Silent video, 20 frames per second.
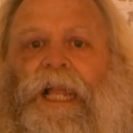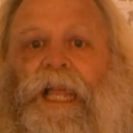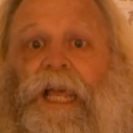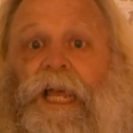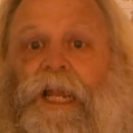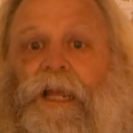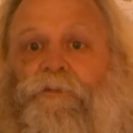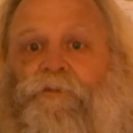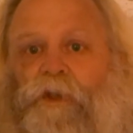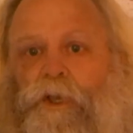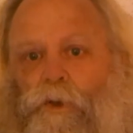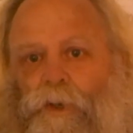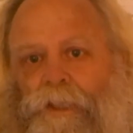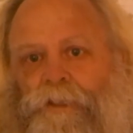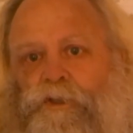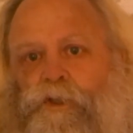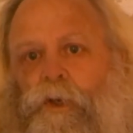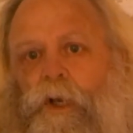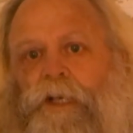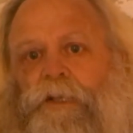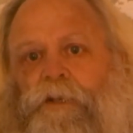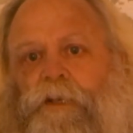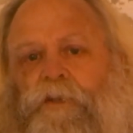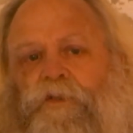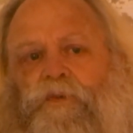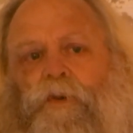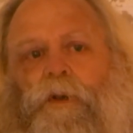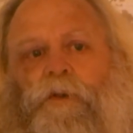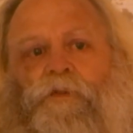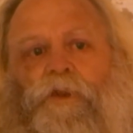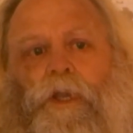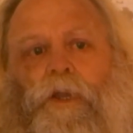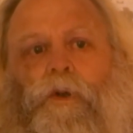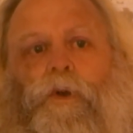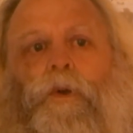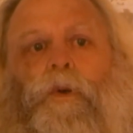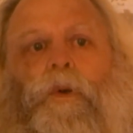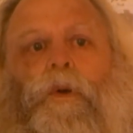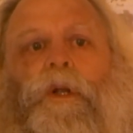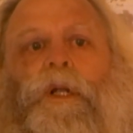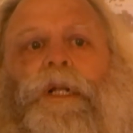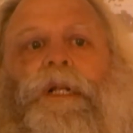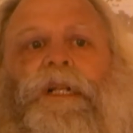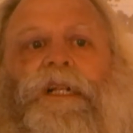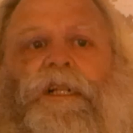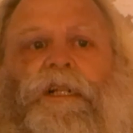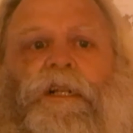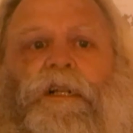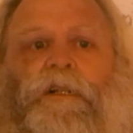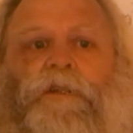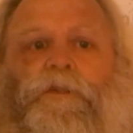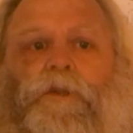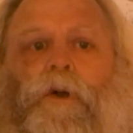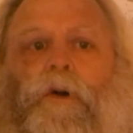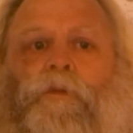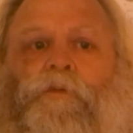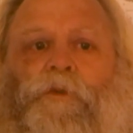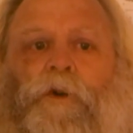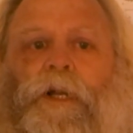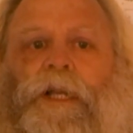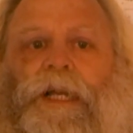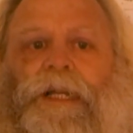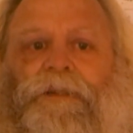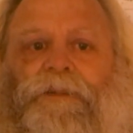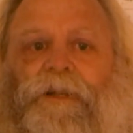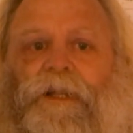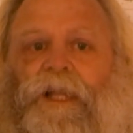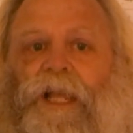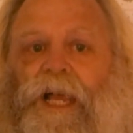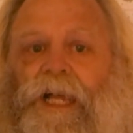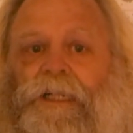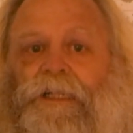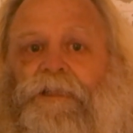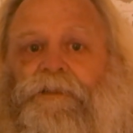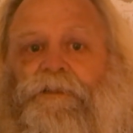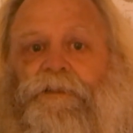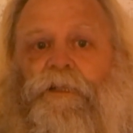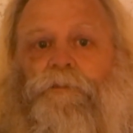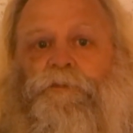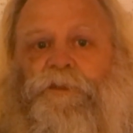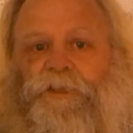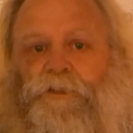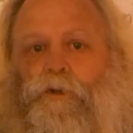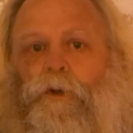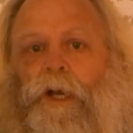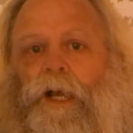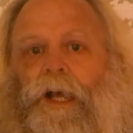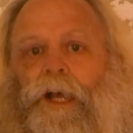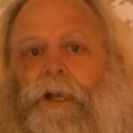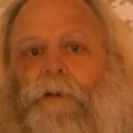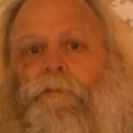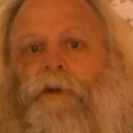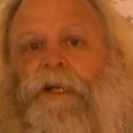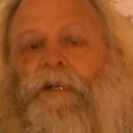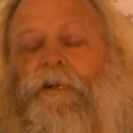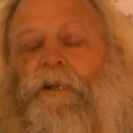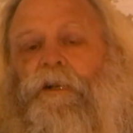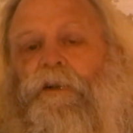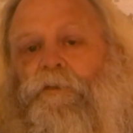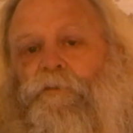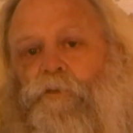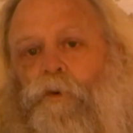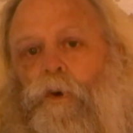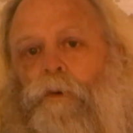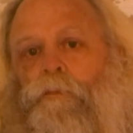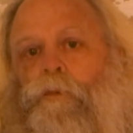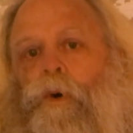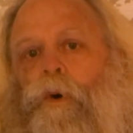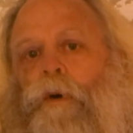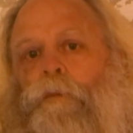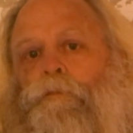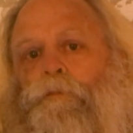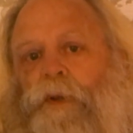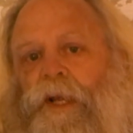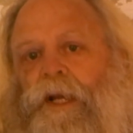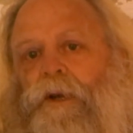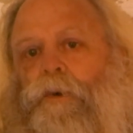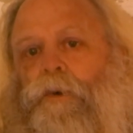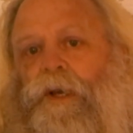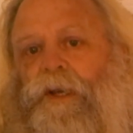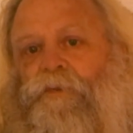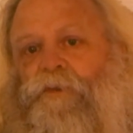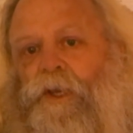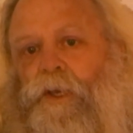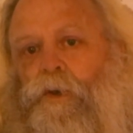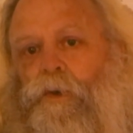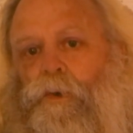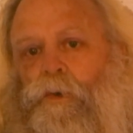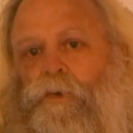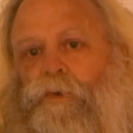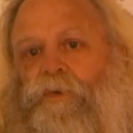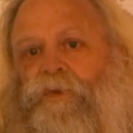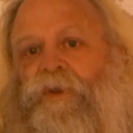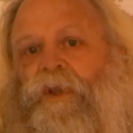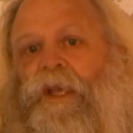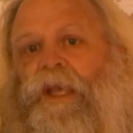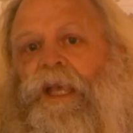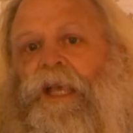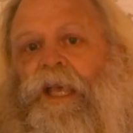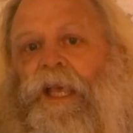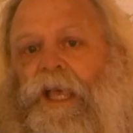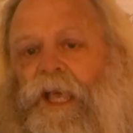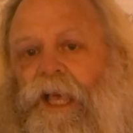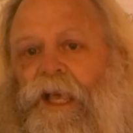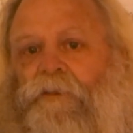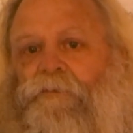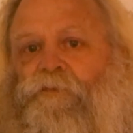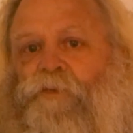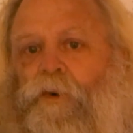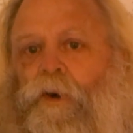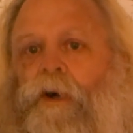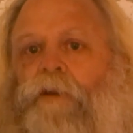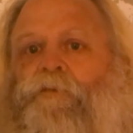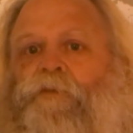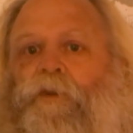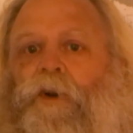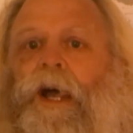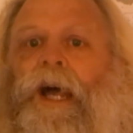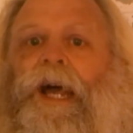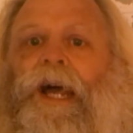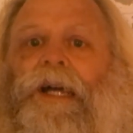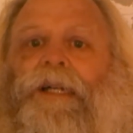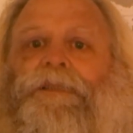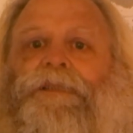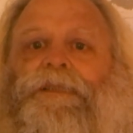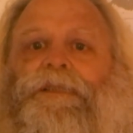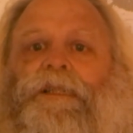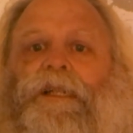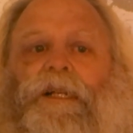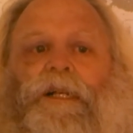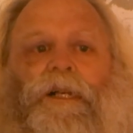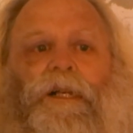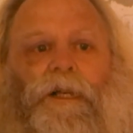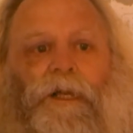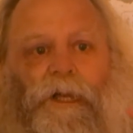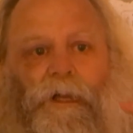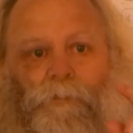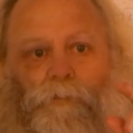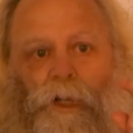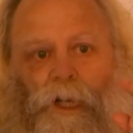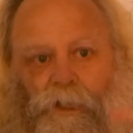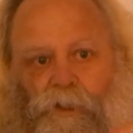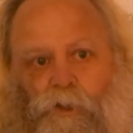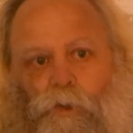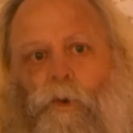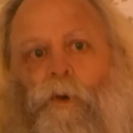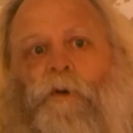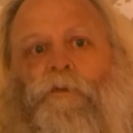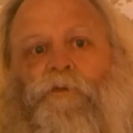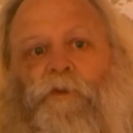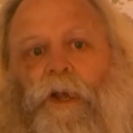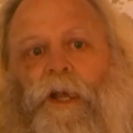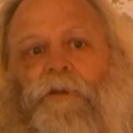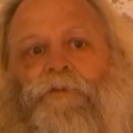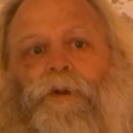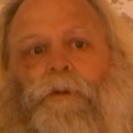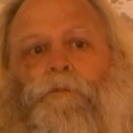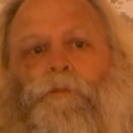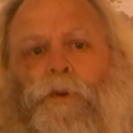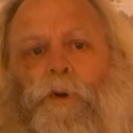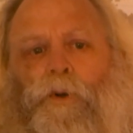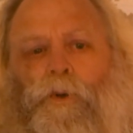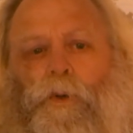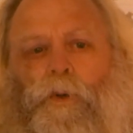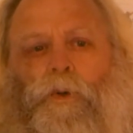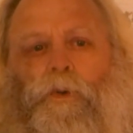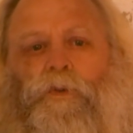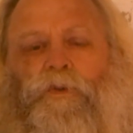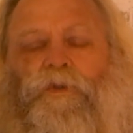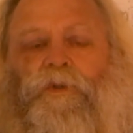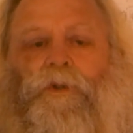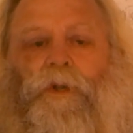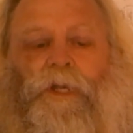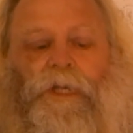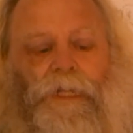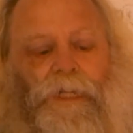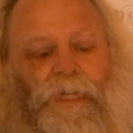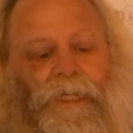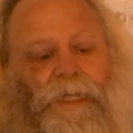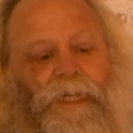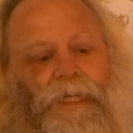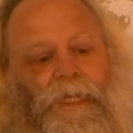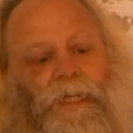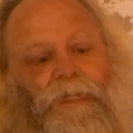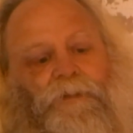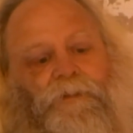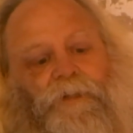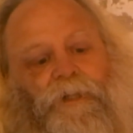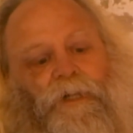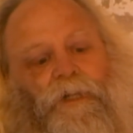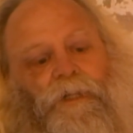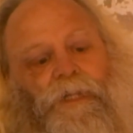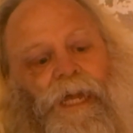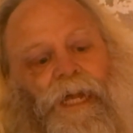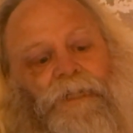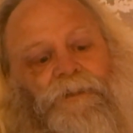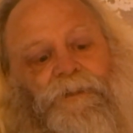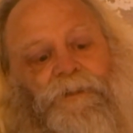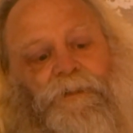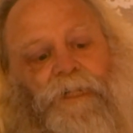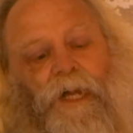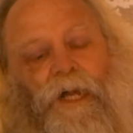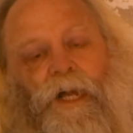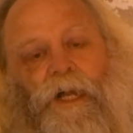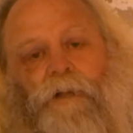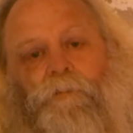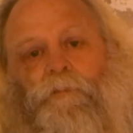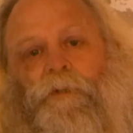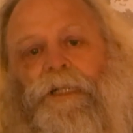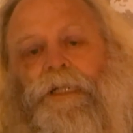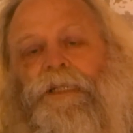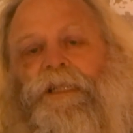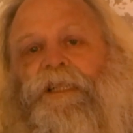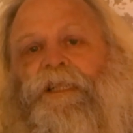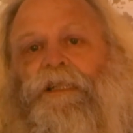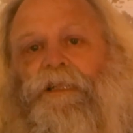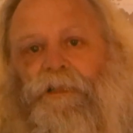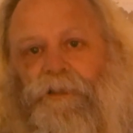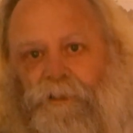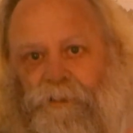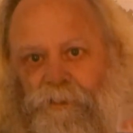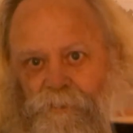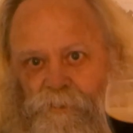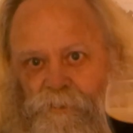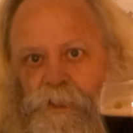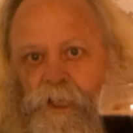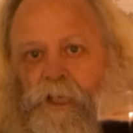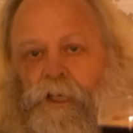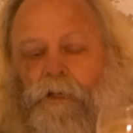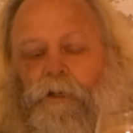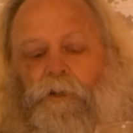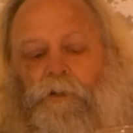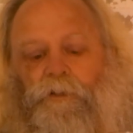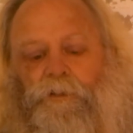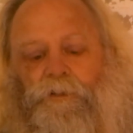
And if you enjoyed this review, don't forget to like and subscribe for more beer reviews and fun facts about your favorite brews. Until next time, cheers.